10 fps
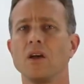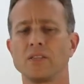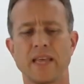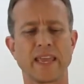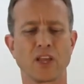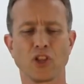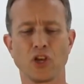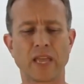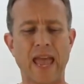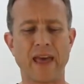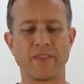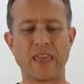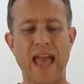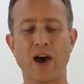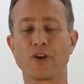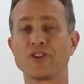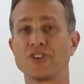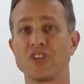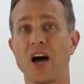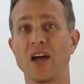Taking a look at the outer
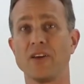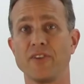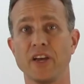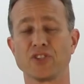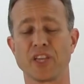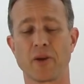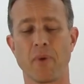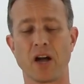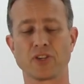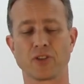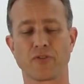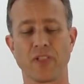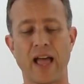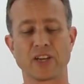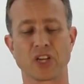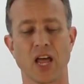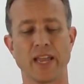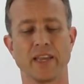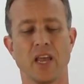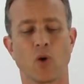design of an Elzetta modular
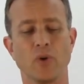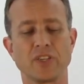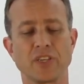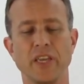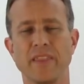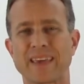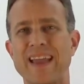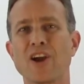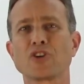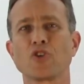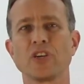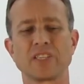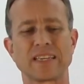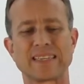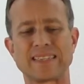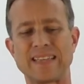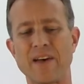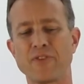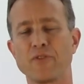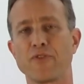flashlight, we see the characteristic
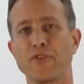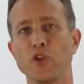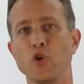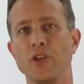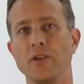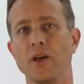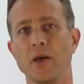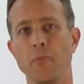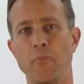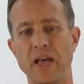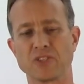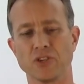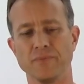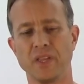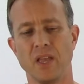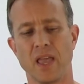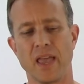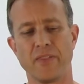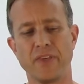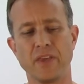seven fluted bezel.
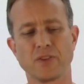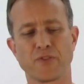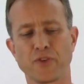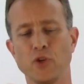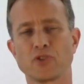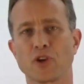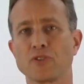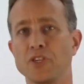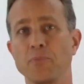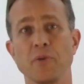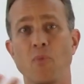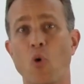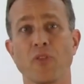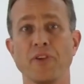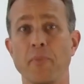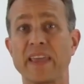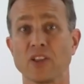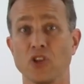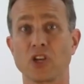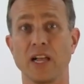And these flutes are simply more than to make it
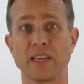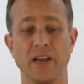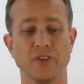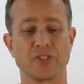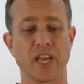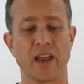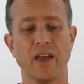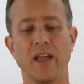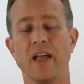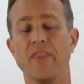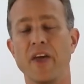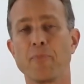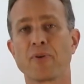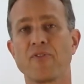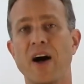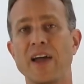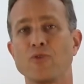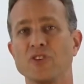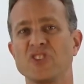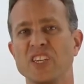look like an Elzetta. They provide
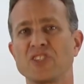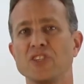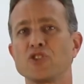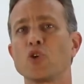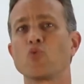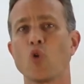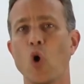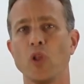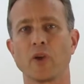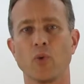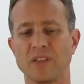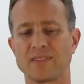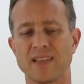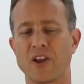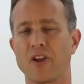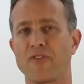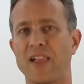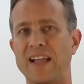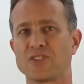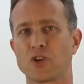resistance to rolling when it's set on a
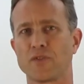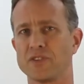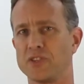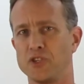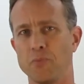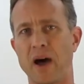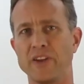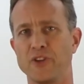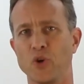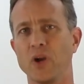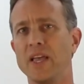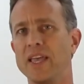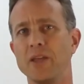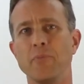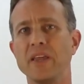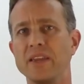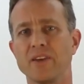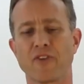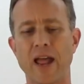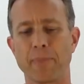flat surface that you might do in many
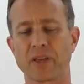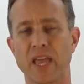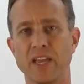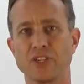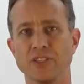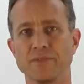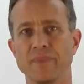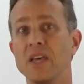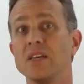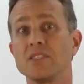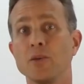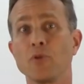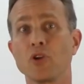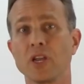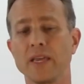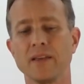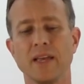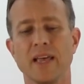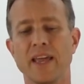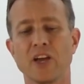different applications. Similarly,
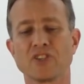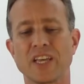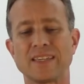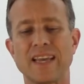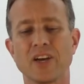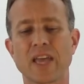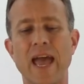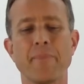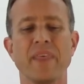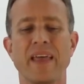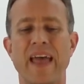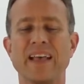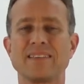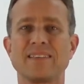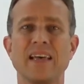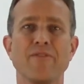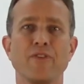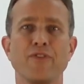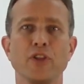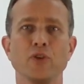an Elzetta tail cap has seven
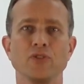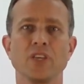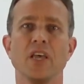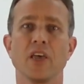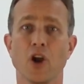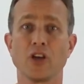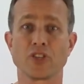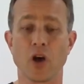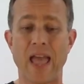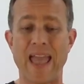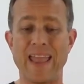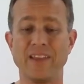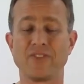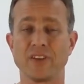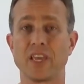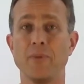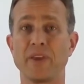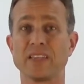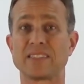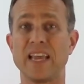flutes. It also aids in keeping
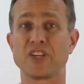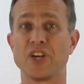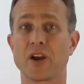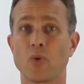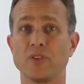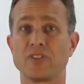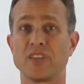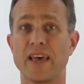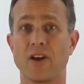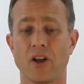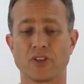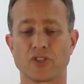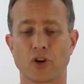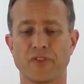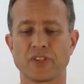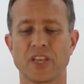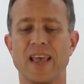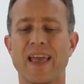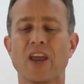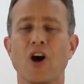it stationary when set on a surface
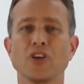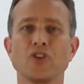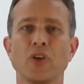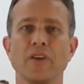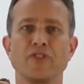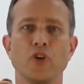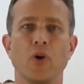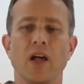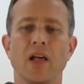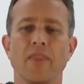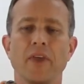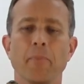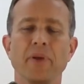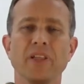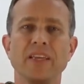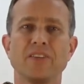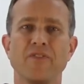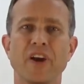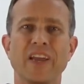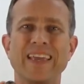and also gives you the ability to
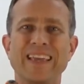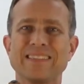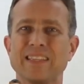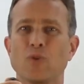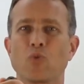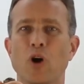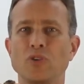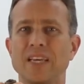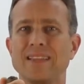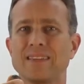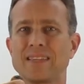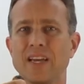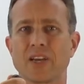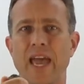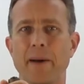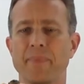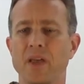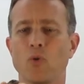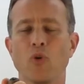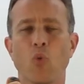very easily rotate the tail cap
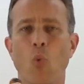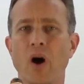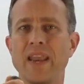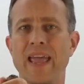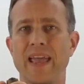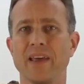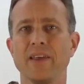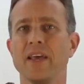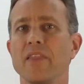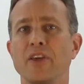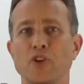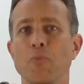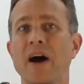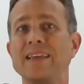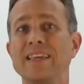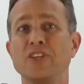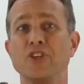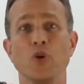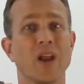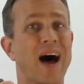with one hand that you might need to
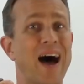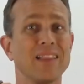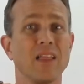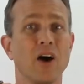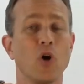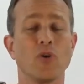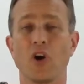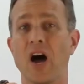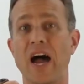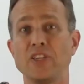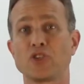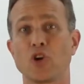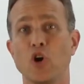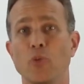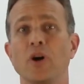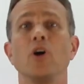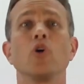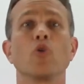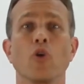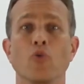do in a high low or a high strobe
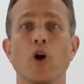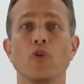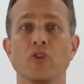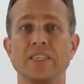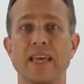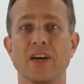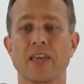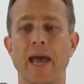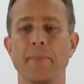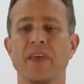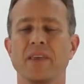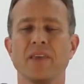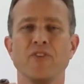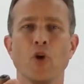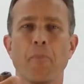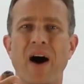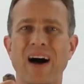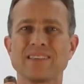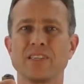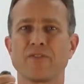or a rotary tail cap, giving you a
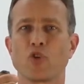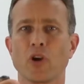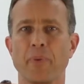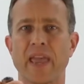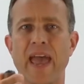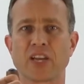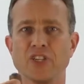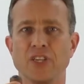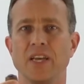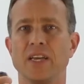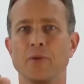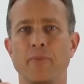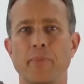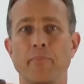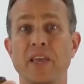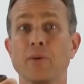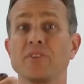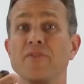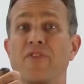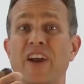positive gripping action to be able to
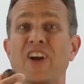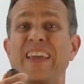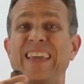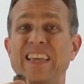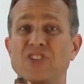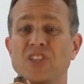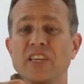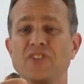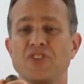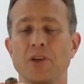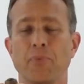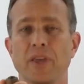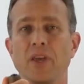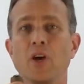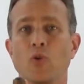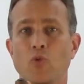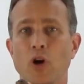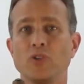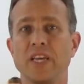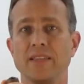very easily and simply
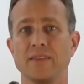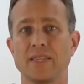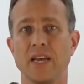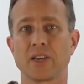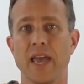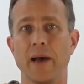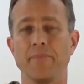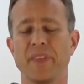rotate the tail cap.